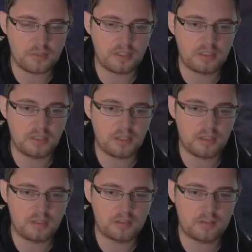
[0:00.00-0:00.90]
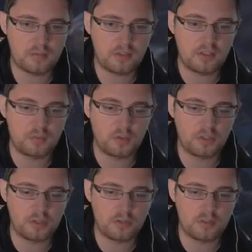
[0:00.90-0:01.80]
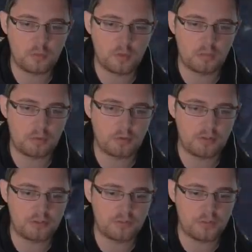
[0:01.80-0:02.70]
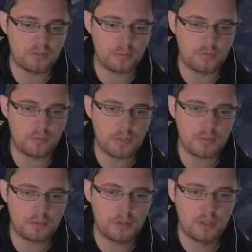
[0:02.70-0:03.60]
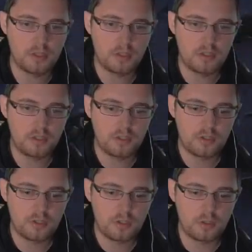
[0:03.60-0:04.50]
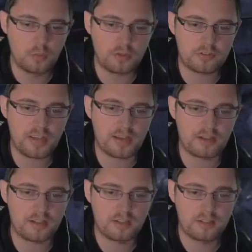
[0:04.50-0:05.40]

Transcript: going to be something that you want to use if you want to progress in the future. But for people who want to tank,